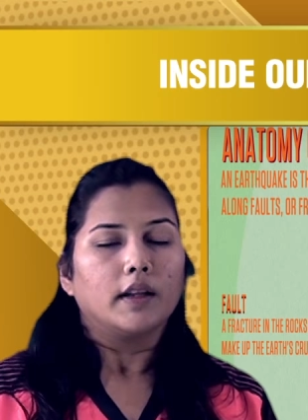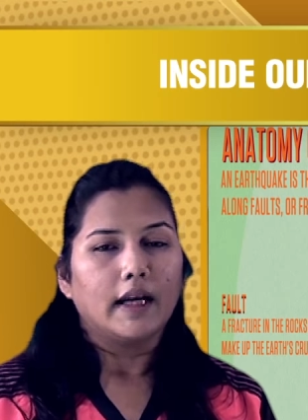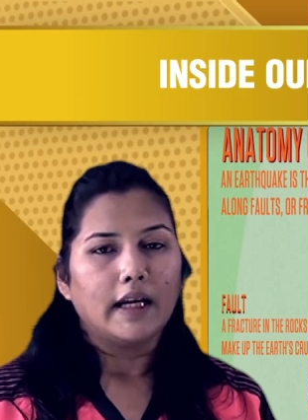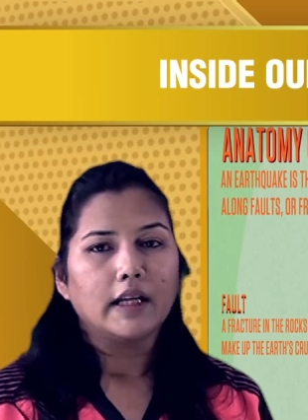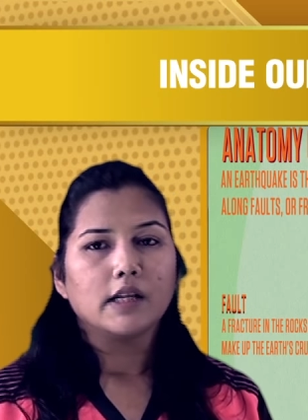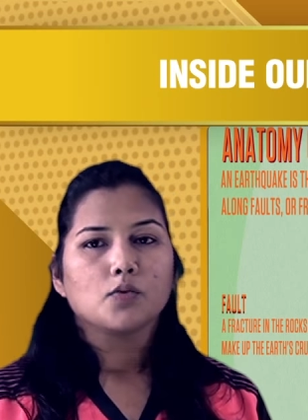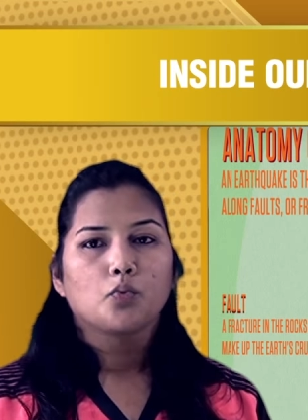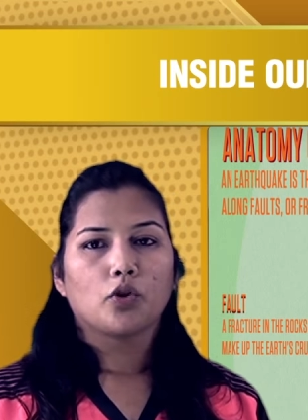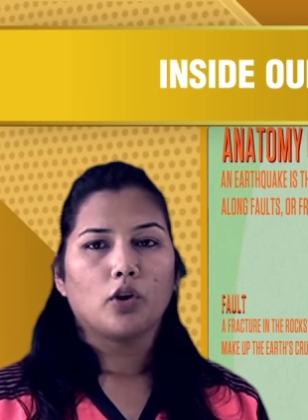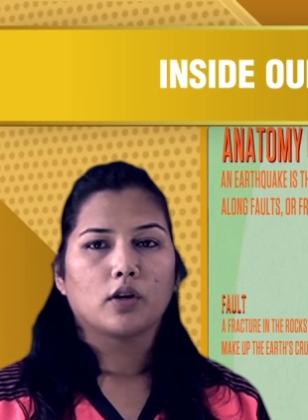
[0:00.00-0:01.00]
The igneous
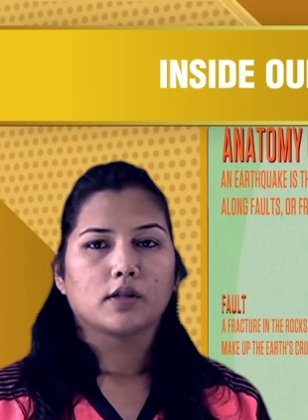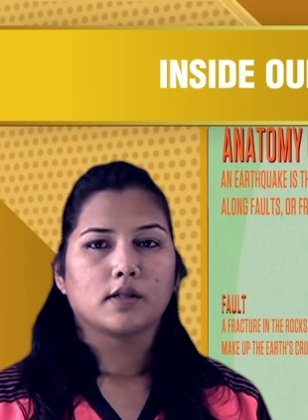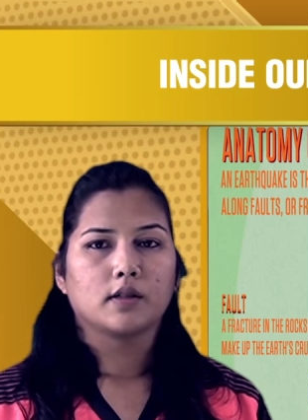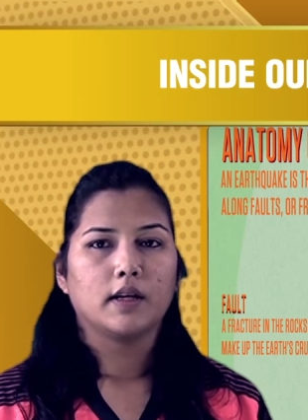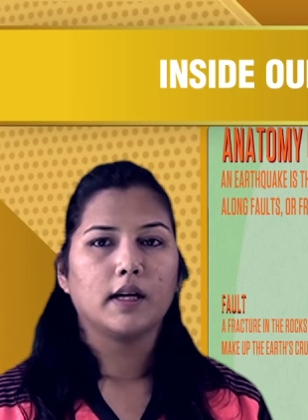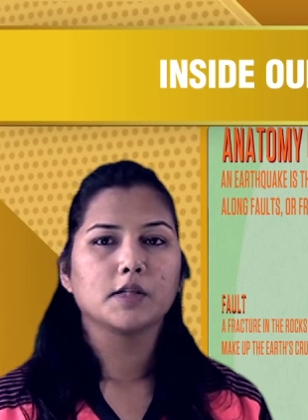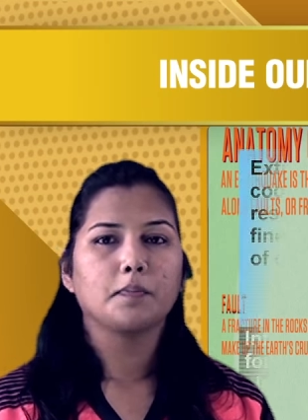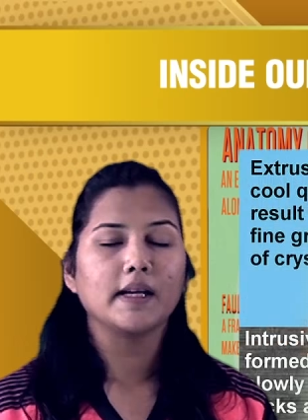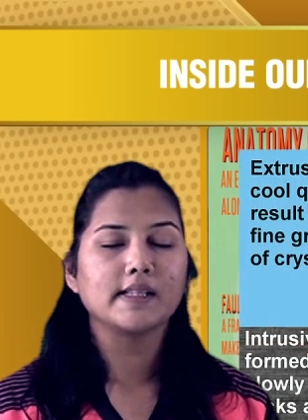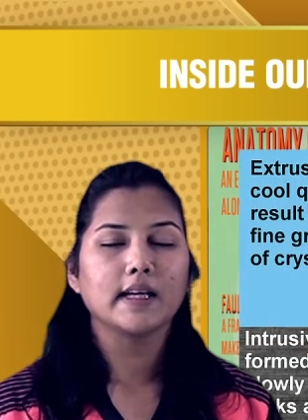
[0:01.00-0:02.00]
rocks is
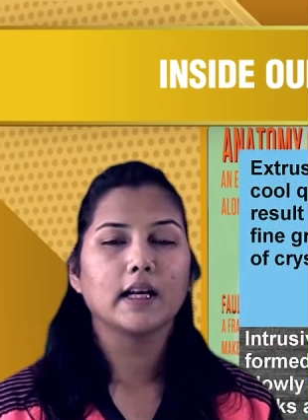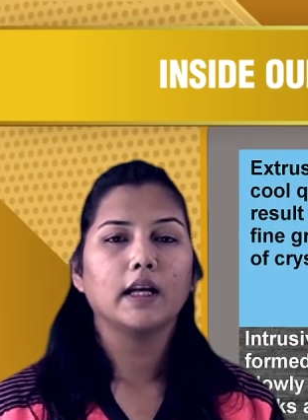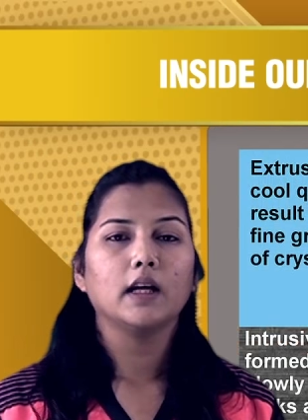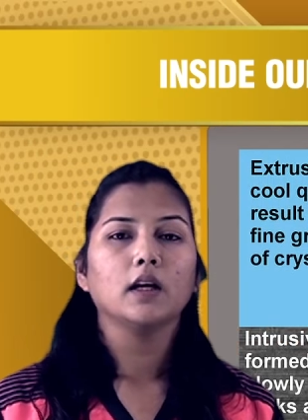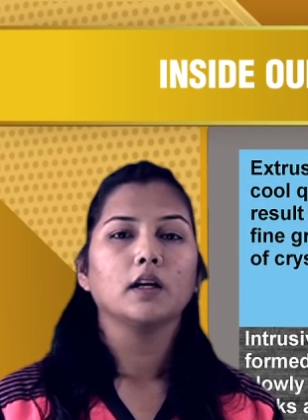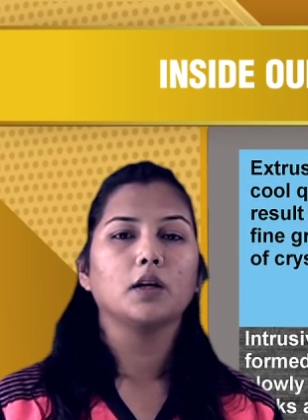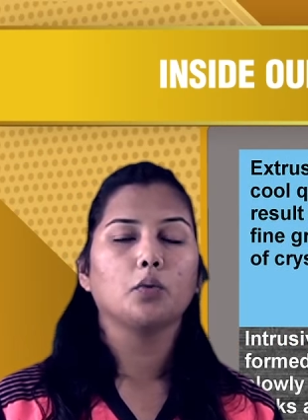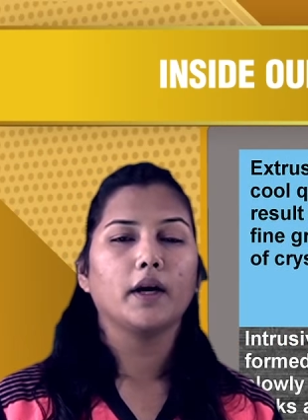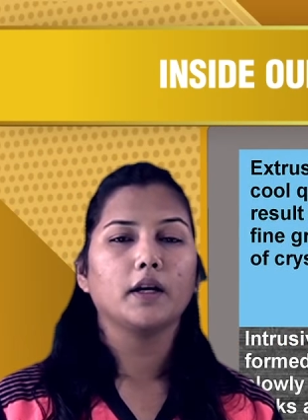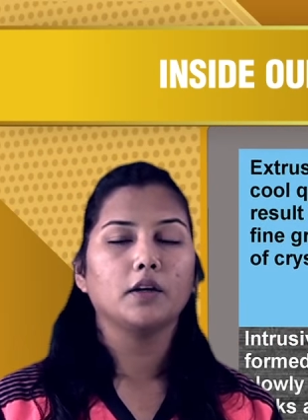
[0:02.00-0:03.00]
basically
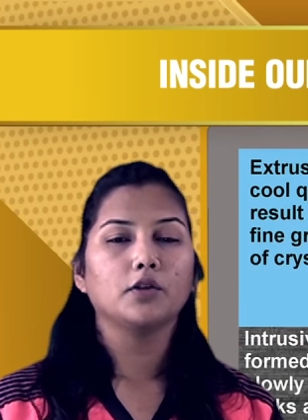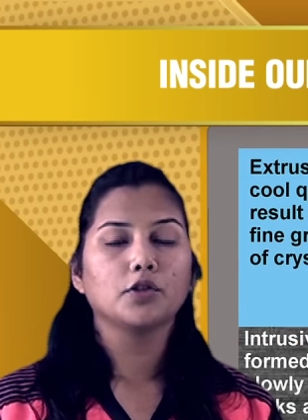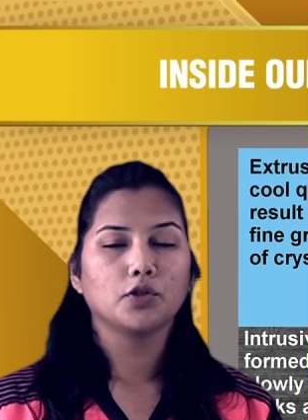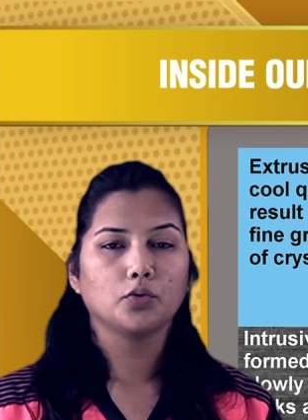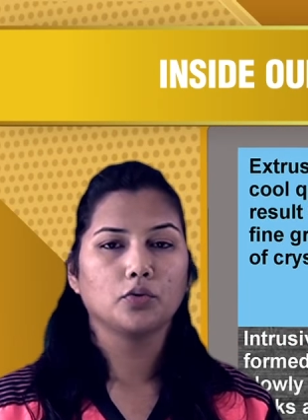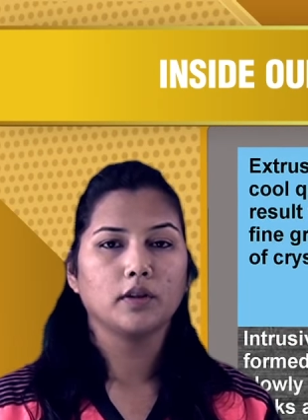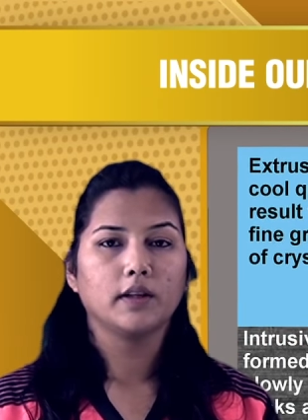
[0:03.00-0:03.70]
divided into 2.